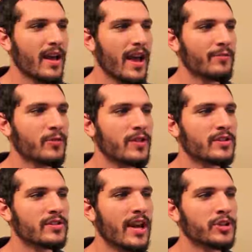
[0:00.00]
After
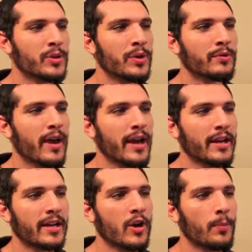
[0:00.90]
this, Nigel quit
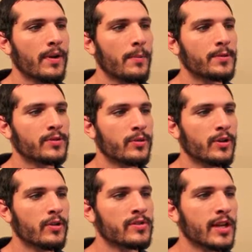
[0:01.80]
Rack and opened up a
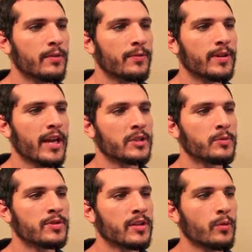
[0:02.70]
studio set up for dance
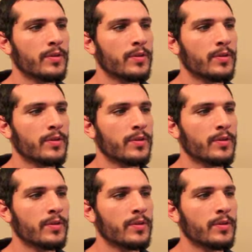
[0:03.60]
music